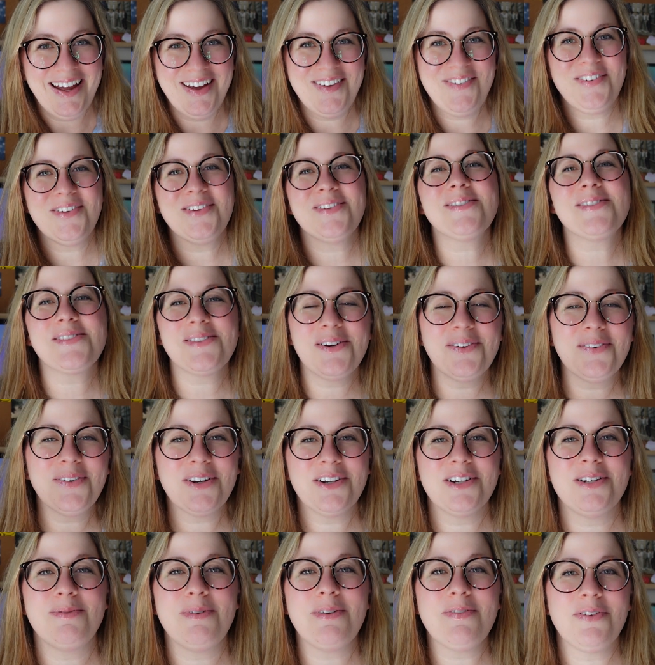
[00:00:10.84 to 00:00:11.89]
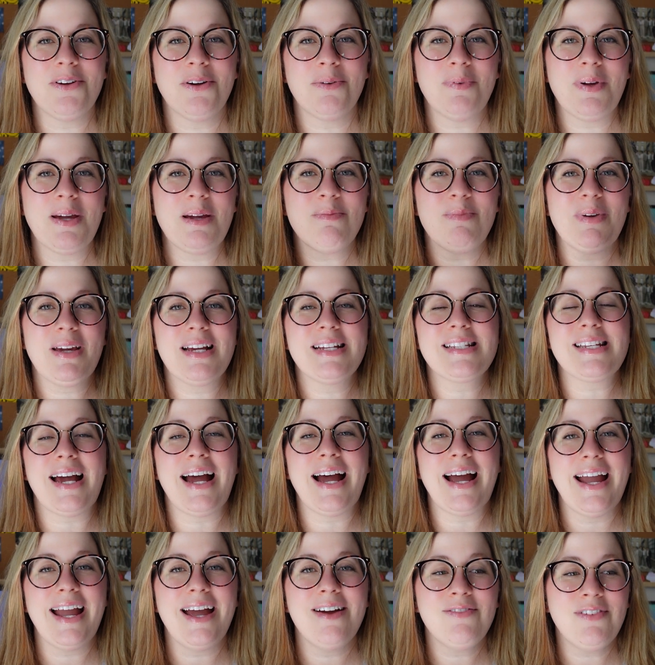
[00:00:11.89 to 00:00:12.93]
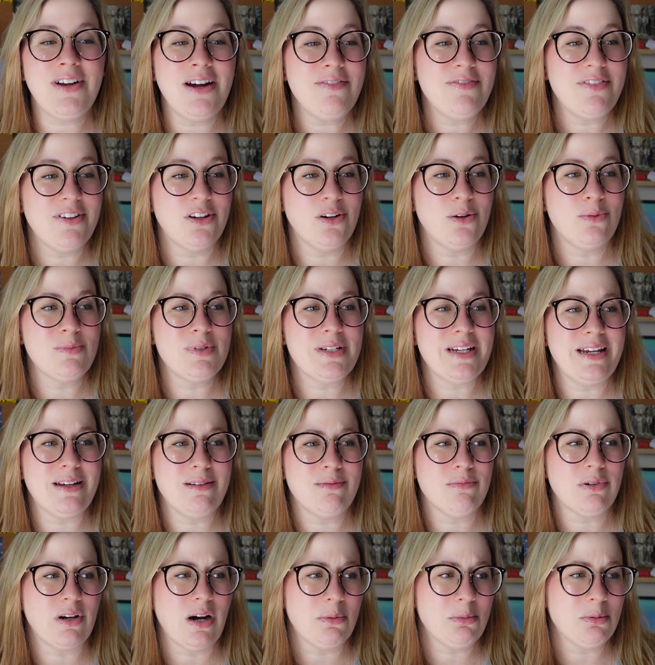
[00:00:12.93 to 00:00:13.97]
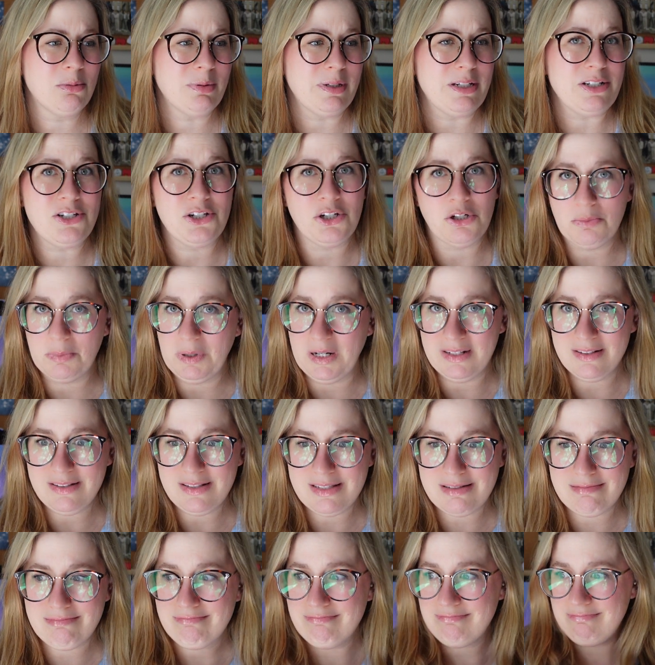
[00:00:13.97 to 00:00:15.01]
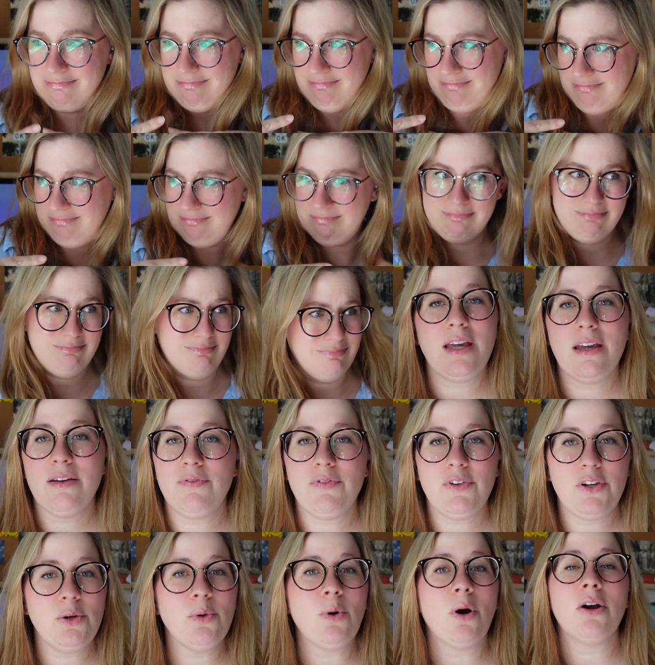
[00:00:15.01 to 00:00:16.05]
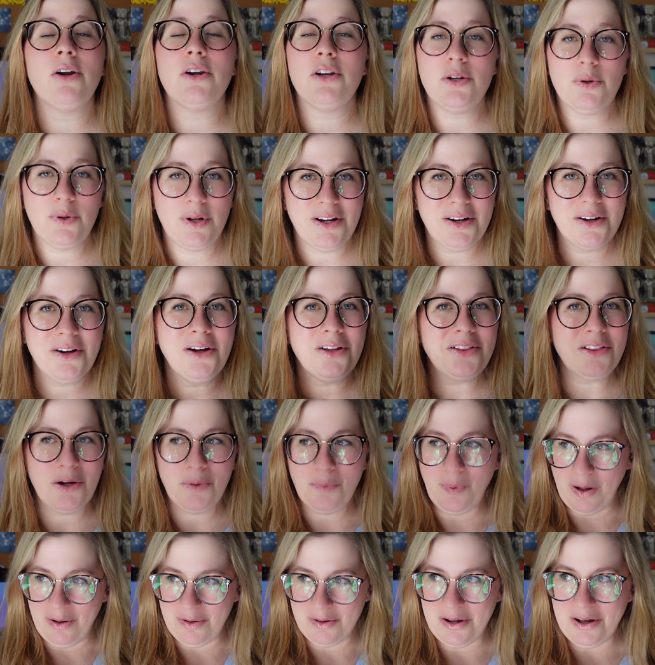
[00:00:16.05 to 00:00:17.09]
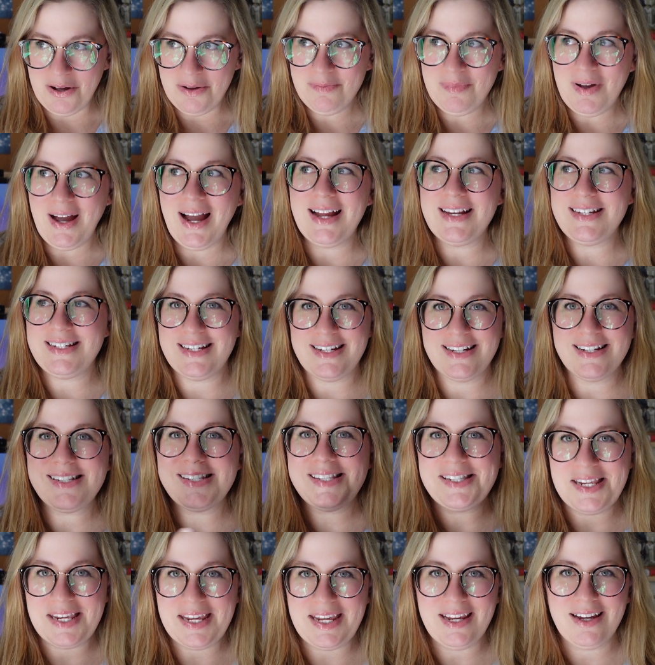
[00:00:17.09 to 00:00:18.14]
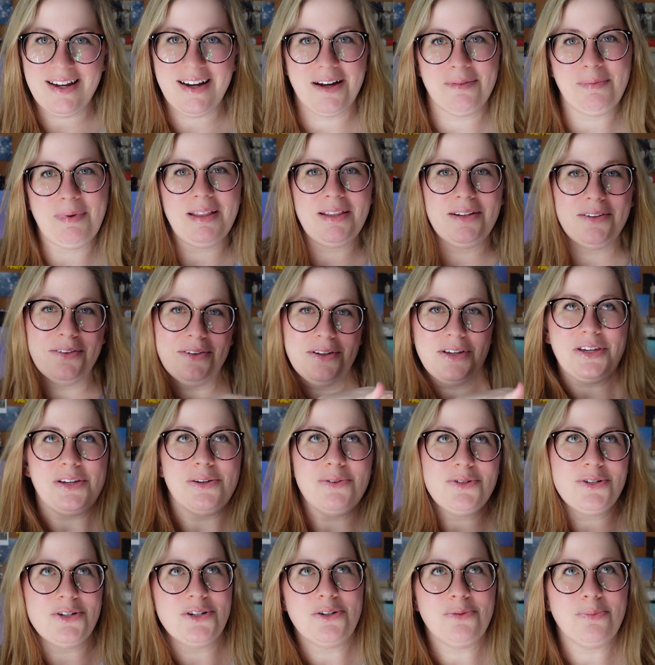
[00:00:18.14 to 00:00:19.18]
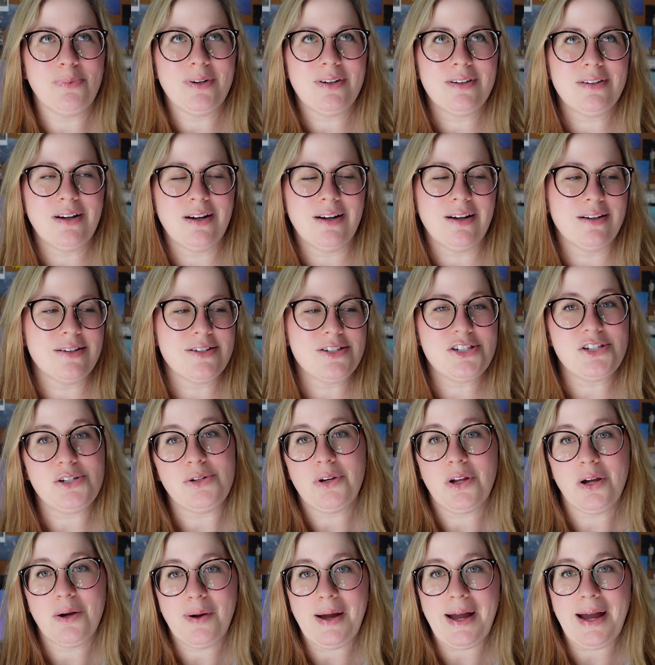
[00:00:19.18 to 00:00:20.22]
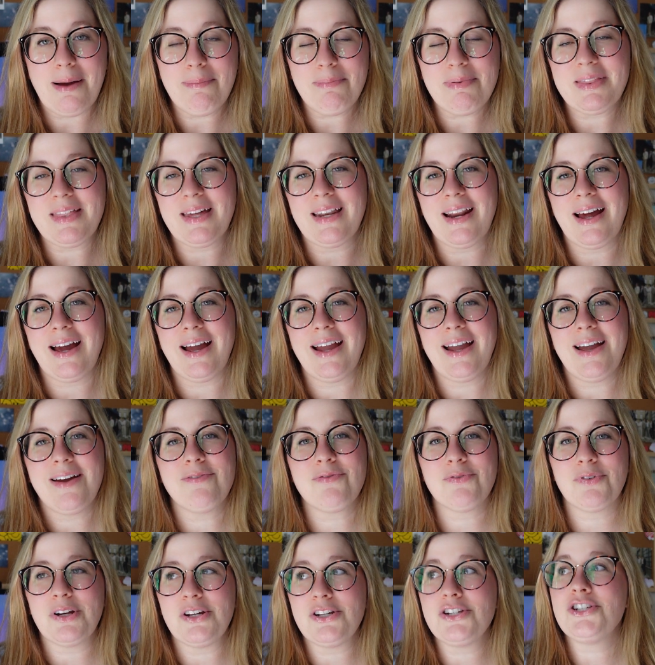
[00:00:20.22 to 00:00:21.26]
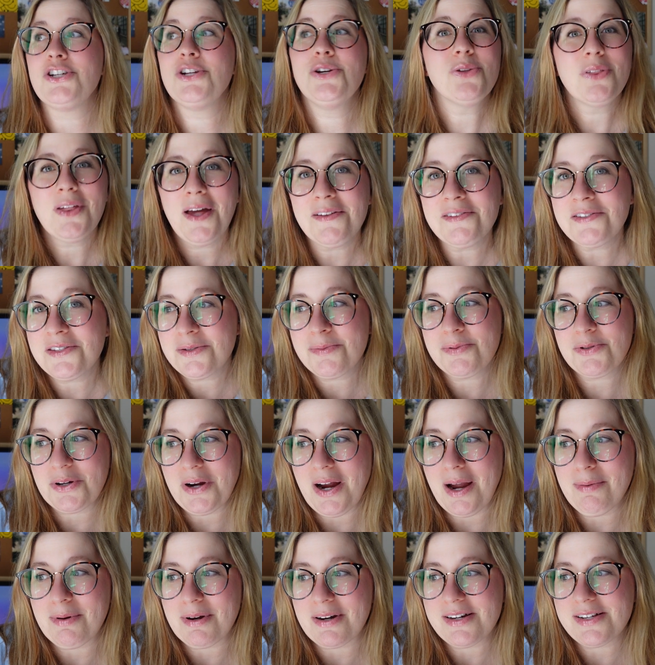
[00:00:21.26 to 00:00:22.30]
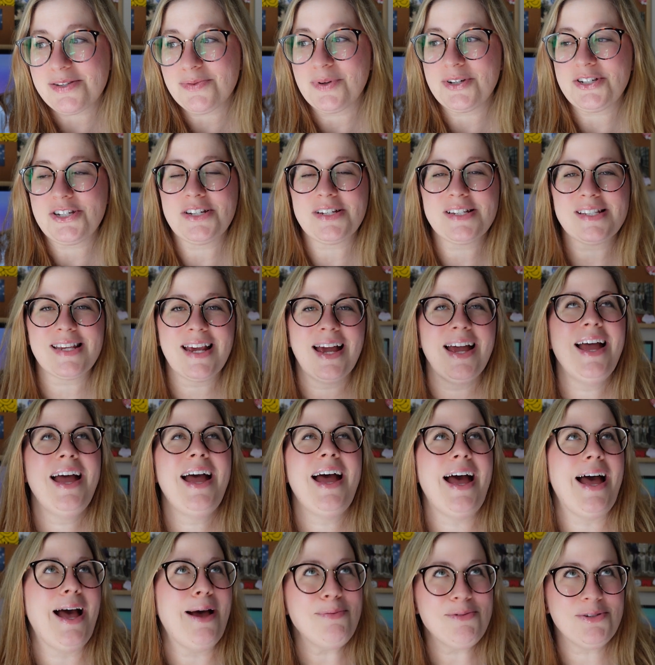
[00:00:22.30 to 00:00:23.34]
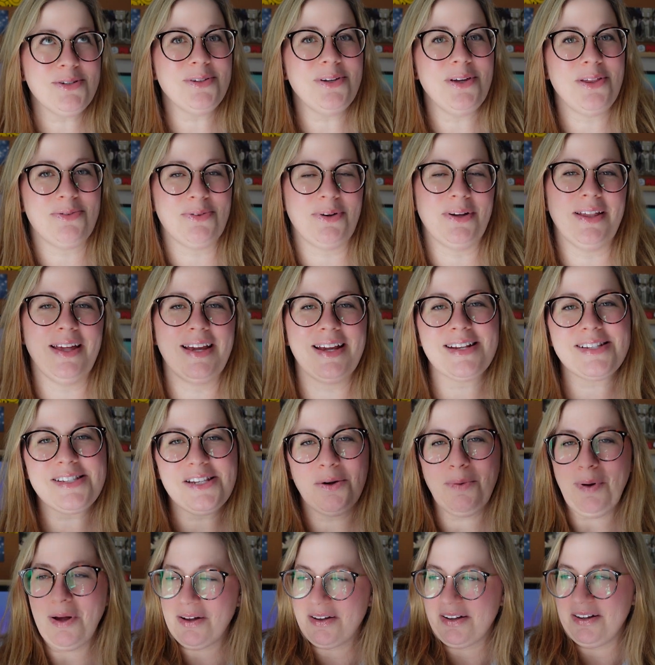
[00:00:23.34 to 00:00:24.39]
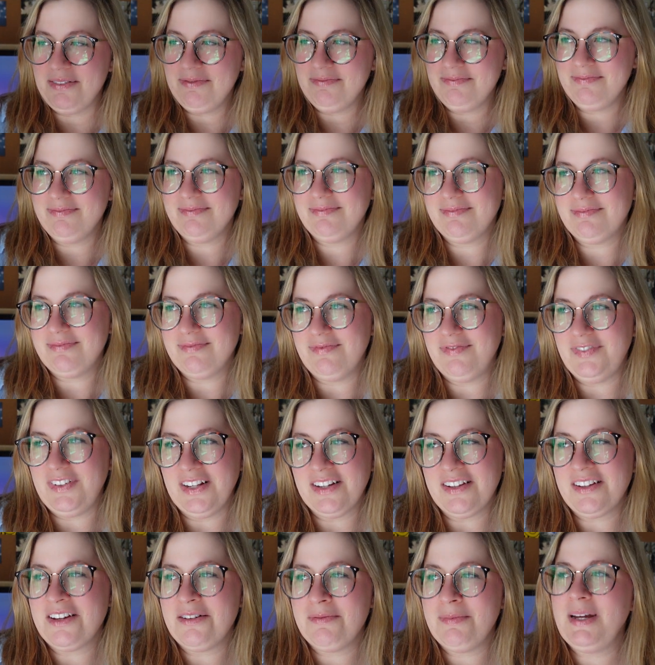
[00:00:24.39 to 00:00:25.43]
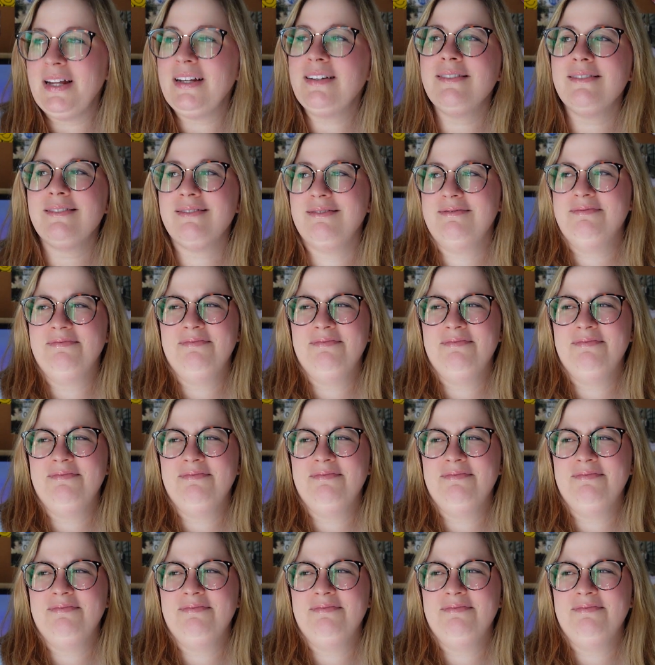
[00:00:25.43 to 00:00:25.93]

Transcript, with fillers: It feels so weird to be filming because I have not filmed in probably two months. If you are new here, hello, welcome. I did see on my little YouTube uh, studio app that I have reached 2,000 subscribers, which is absolutely thrilling. So welcome, welcome in.